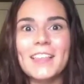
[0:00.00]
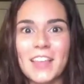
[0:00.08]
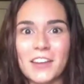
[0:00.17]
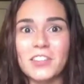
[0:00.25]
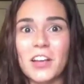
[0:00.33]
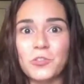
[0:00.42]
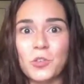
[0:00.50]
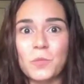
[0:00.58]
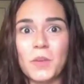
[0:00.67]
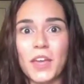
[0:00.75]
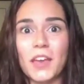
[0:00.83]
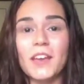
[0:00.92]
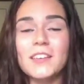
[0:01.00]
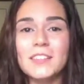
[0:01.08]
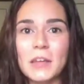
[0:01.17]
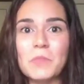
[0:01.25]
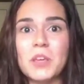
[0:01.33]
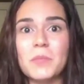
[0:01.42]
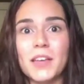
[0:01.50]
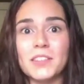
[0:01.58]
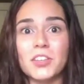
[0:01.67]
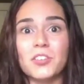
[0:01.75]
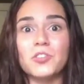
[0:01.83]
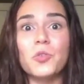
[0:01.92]
Get in touch with me. Send me a
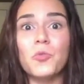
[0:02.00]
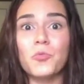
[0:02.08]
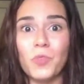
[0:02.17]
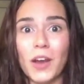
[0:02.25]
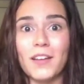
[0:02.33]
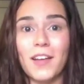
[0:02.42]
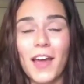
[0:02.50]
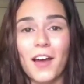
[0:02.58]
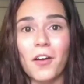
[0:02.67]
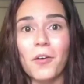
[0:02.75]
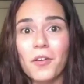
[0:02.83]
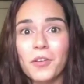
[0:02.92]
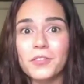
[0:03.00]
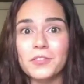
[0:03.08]
message right now.